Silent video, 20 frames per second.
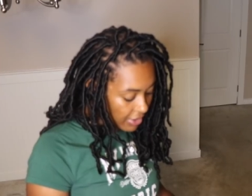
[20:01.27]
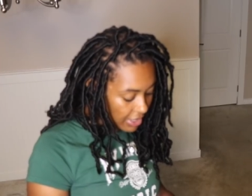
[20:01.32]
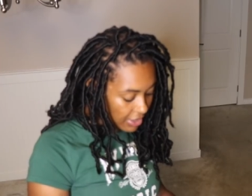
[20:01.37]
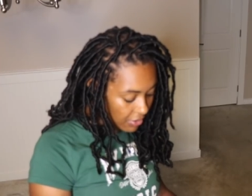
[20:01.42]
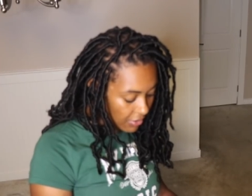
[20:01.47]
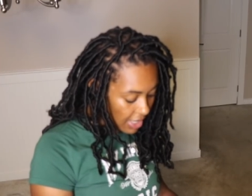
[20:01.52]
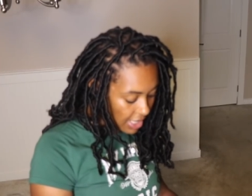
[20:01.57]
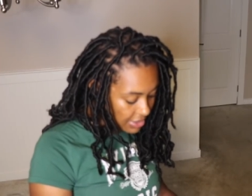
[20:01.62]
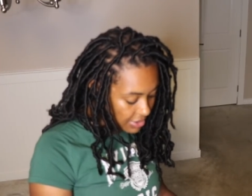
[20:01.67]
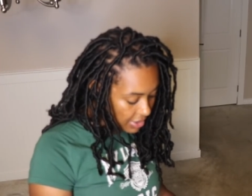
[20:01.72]
like
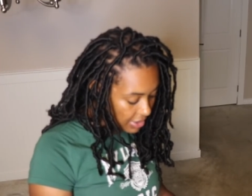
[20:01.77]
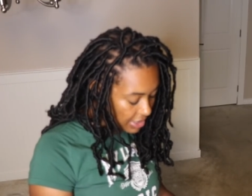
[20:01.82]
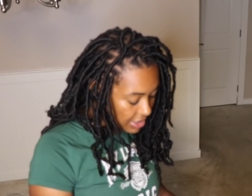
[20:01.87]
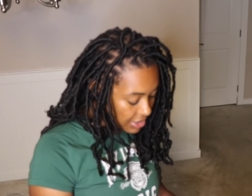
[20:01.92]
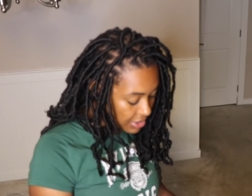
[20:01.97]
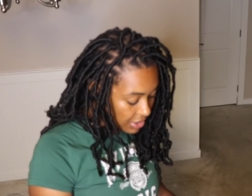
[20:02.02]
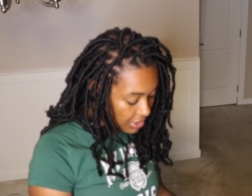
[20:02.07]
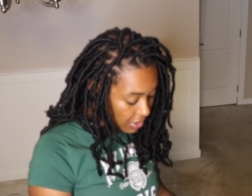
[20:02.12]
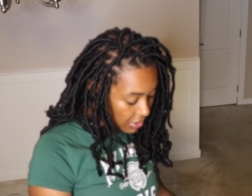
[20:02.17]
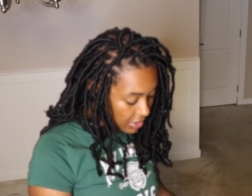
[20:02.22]
you guys are gonna
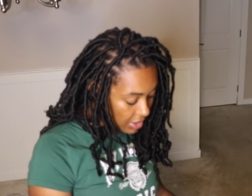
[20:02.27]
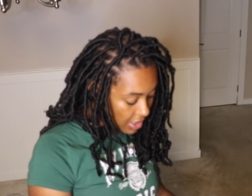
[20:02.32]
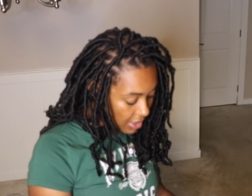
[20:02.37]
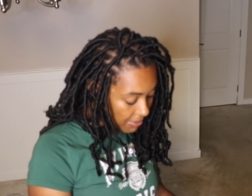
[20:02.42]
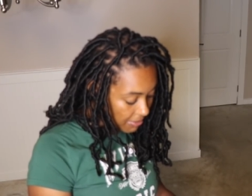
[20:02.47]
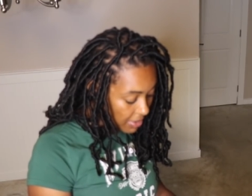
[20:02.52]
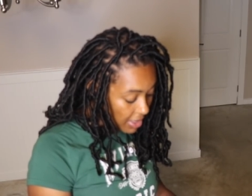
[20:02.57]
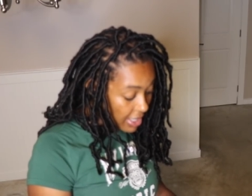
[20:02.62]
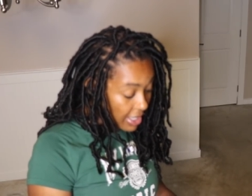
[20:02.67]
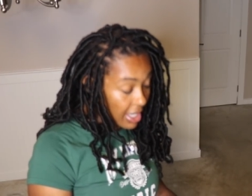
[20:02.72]
shit on
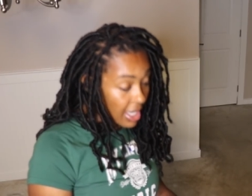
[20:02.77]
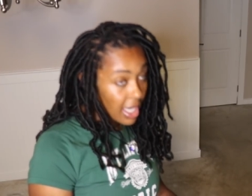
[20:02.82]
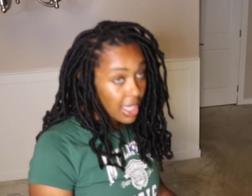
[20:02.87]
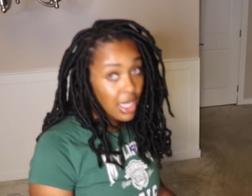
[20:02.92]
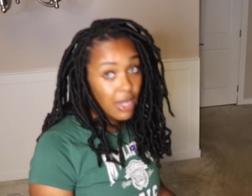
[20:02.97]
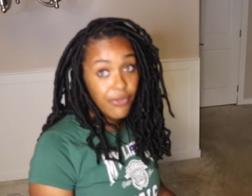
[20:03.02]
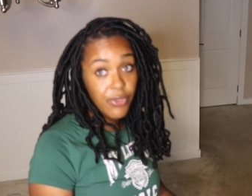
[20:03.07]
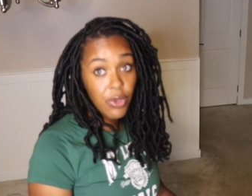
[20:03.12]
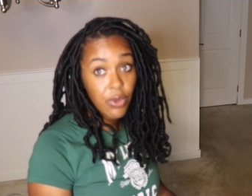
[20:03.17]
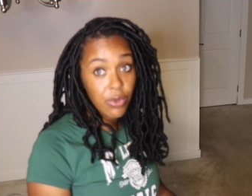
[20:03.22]
them. And
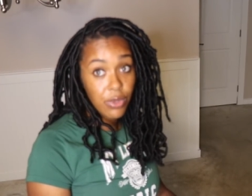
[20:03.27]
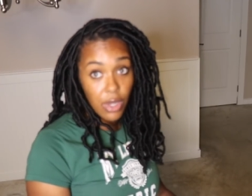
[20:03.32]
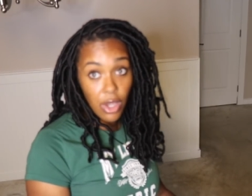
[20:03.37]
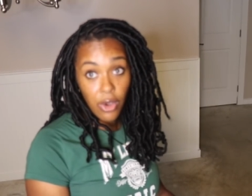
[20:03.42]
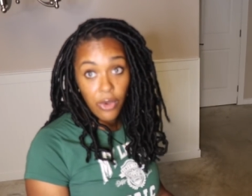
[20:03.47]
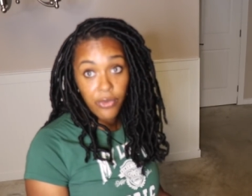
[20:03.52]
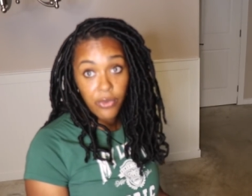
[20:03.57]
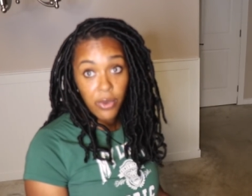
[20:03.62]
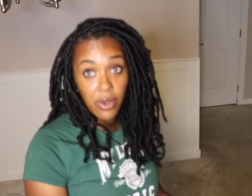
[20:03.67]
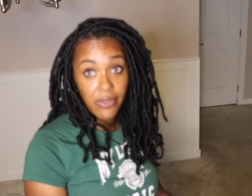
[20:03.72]
if you
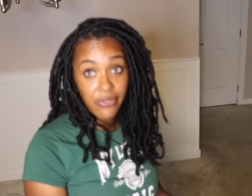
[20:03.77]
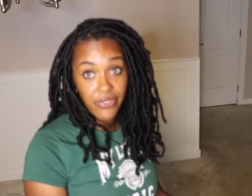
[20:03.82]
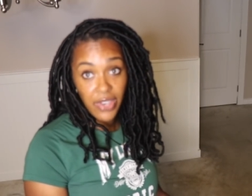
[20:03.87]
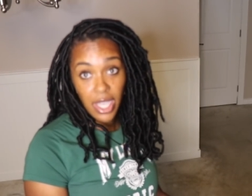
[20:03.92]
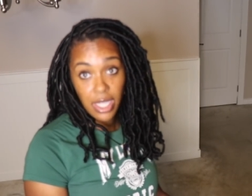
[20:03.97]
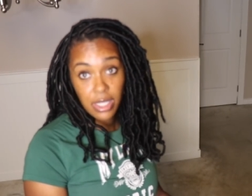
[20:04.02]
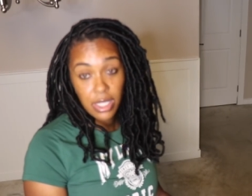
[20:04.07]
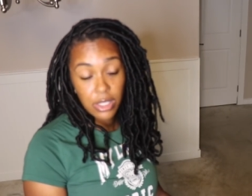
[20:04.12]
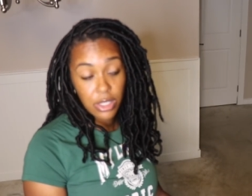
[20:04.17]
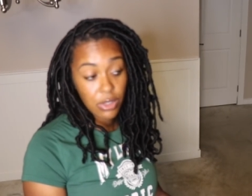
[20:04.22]
know for a
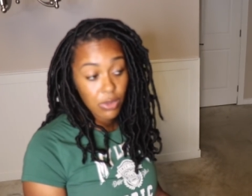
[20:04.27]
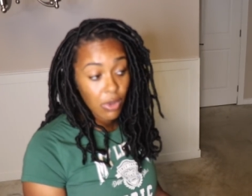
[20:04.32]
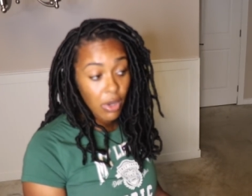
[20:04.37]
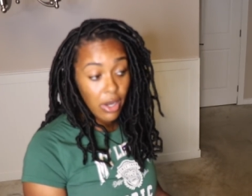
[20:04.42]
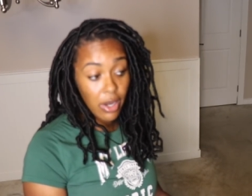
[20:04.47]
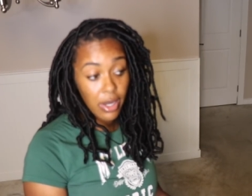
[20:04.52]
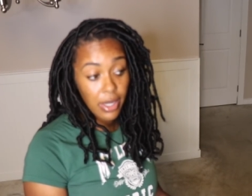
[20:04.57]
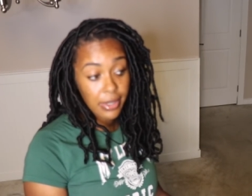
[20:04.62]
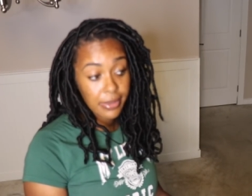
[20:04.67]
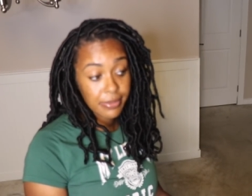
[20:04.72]
fact that you
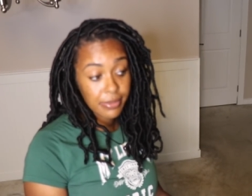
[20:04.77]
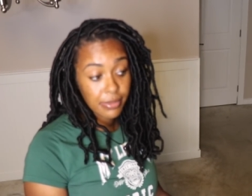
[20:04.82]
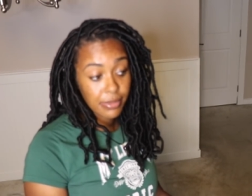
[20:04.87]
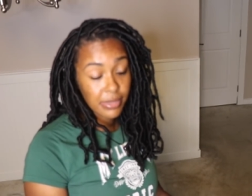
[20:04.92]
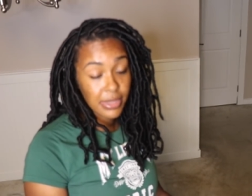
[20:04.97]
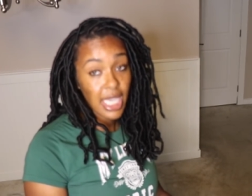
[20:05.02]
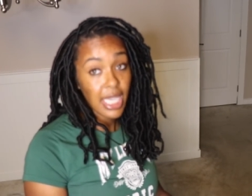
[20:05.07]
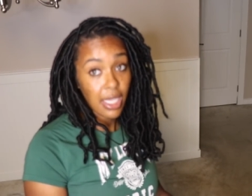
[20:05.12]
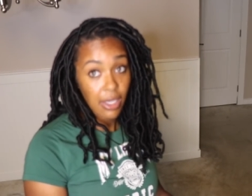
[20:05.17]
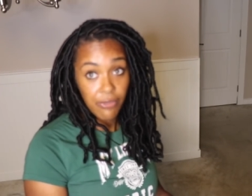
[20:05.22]
are,
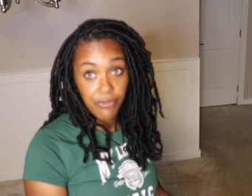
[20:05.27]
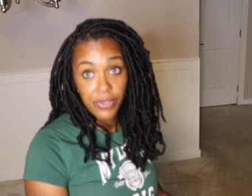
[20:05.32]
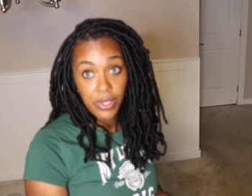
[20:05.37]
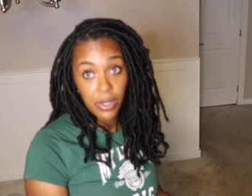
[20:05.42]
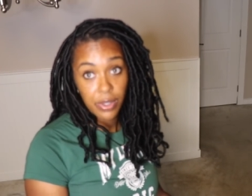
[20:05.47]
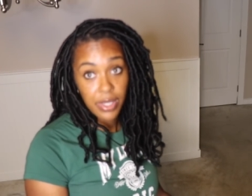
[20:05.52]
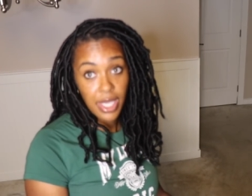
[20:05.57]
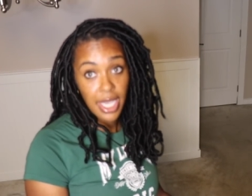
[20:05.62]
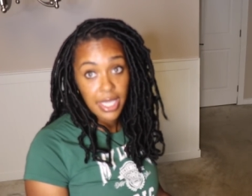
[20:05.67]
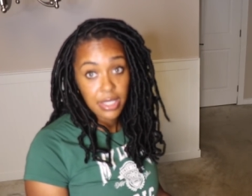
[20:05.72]
they could
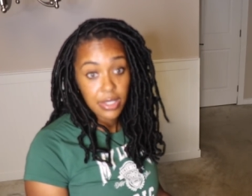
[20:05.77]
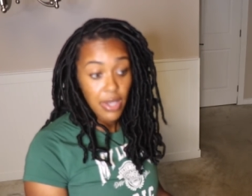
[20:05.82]
feel that.